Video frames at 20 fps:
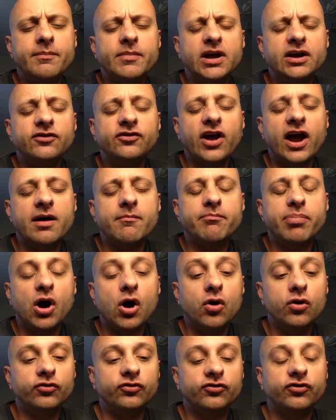exam
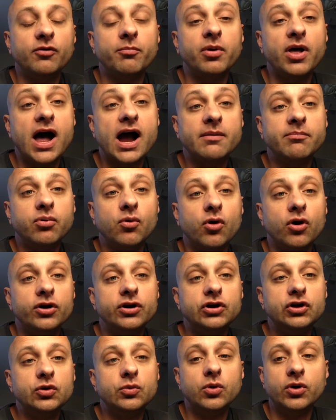posts to
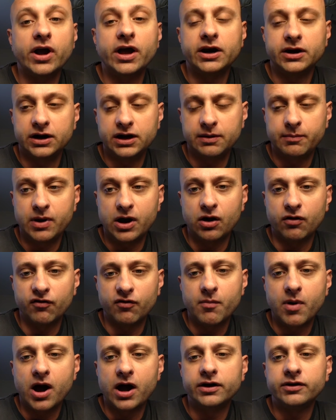Blackboard, you will get an email
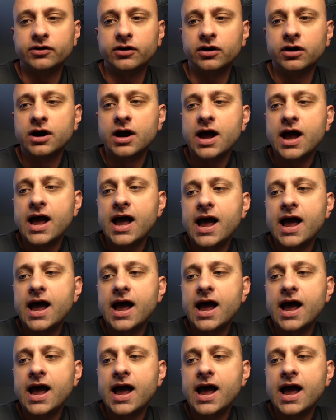reminder.